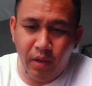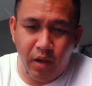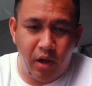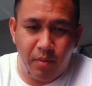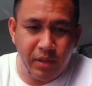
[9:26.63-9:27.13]

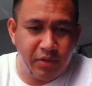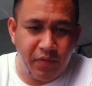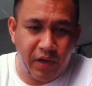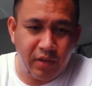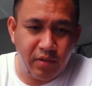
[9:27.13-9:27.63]
That's
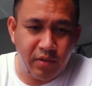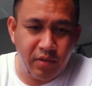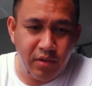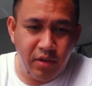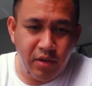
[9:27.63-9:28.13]
fine.
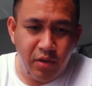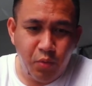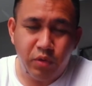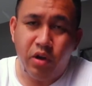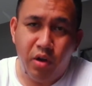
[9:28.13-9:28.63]

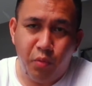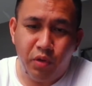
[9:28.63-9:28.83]
With